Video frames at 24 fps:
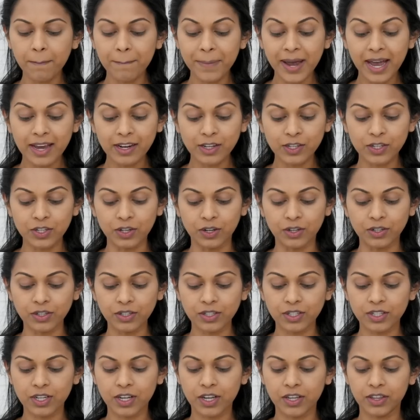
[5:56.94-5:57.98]

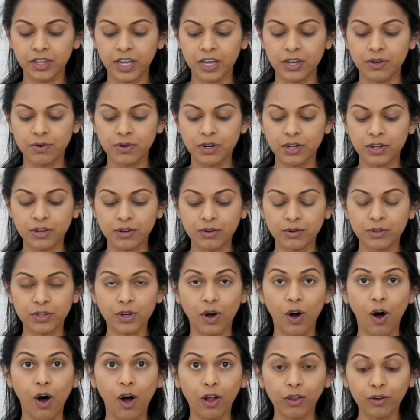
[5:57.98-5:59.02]
pencils that you can use
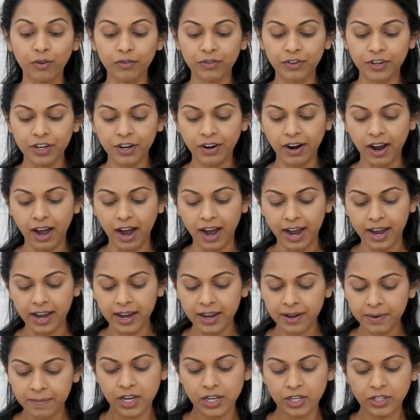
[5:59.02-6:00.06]
all over your
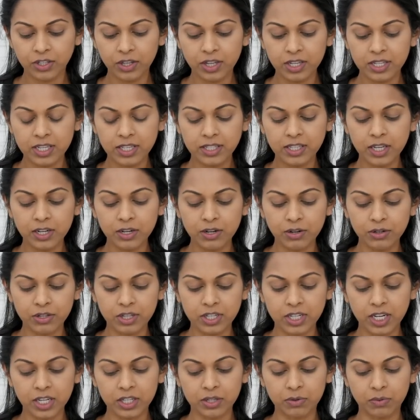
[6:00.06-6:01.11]
eye. So this is the Nude
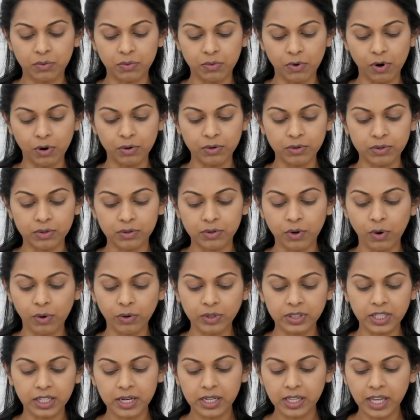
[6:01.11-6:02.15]
Sticks Rose
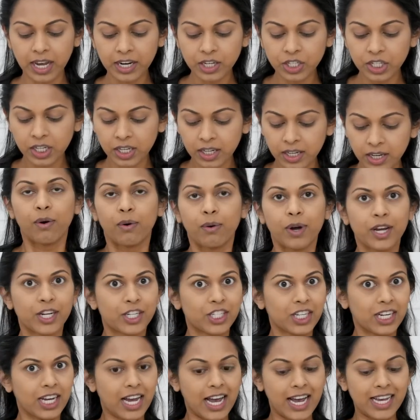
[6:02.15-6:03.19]
Gold collection,
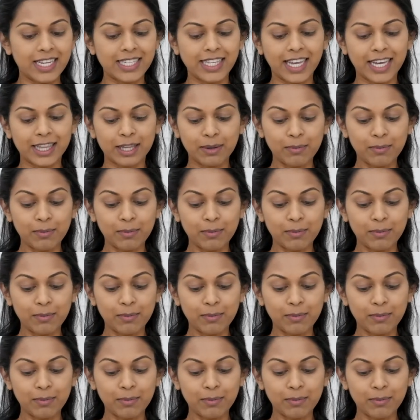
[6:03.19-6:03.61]
which has like the